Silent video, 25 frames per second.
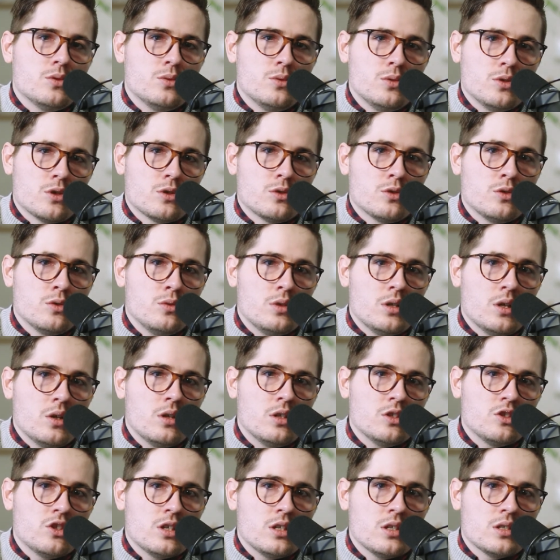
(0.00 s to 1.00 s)
do your due
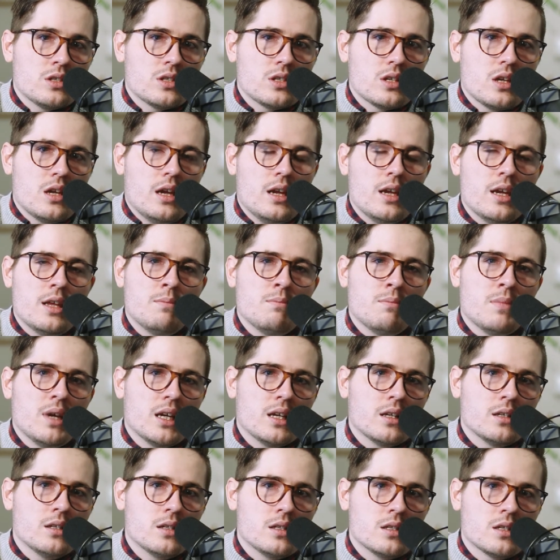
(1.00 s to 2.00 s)
diligence and
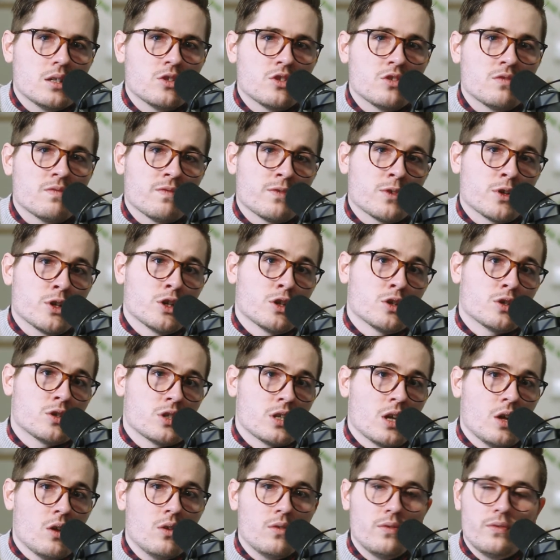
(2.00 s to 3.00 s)
make a decision for
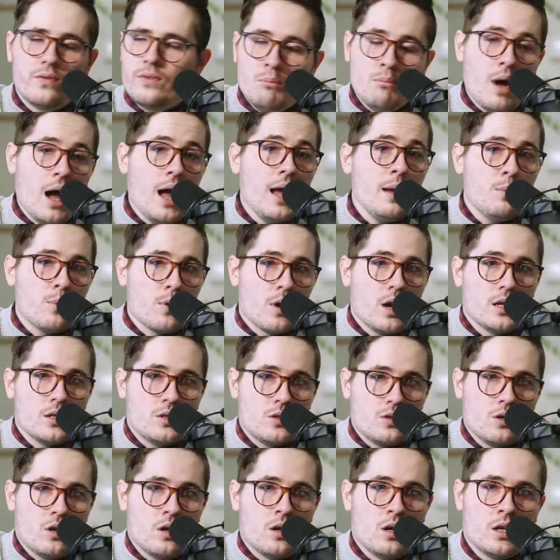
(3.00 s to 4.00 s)
yourself. My
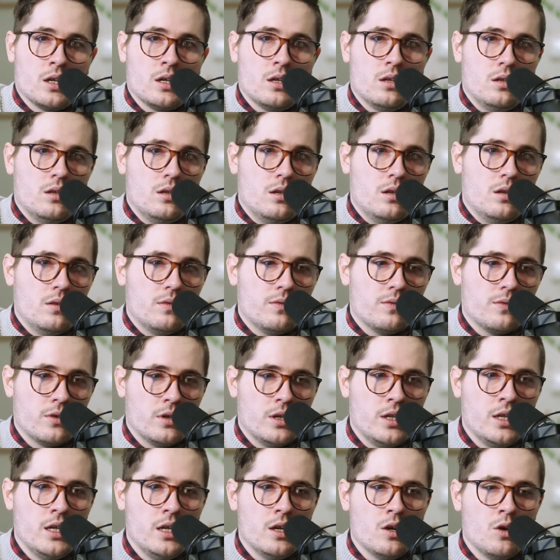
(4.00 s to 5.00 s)
price target for
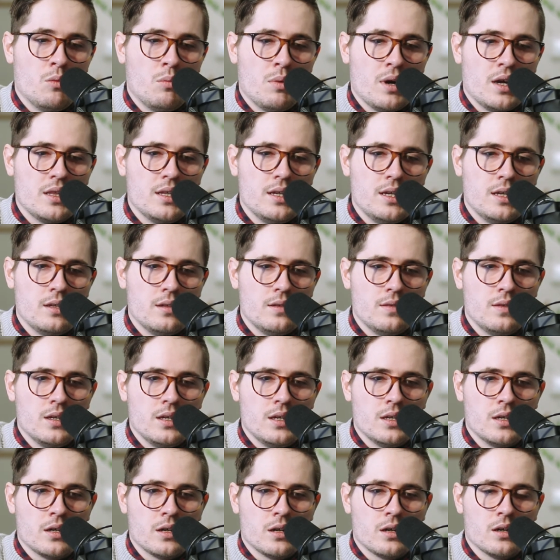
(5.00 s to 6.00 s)
NIO by the end of the
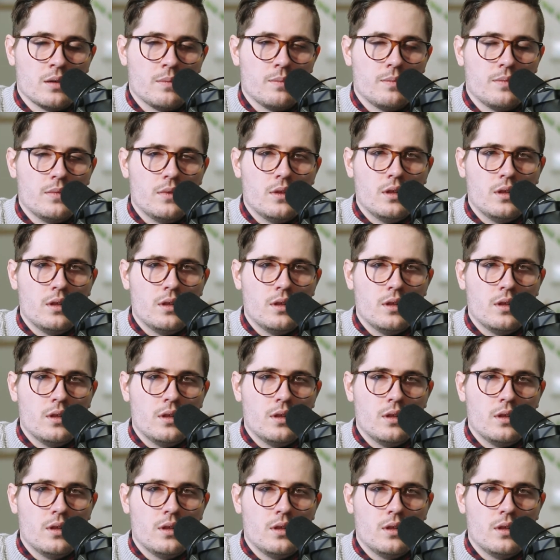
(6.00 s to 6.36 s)
year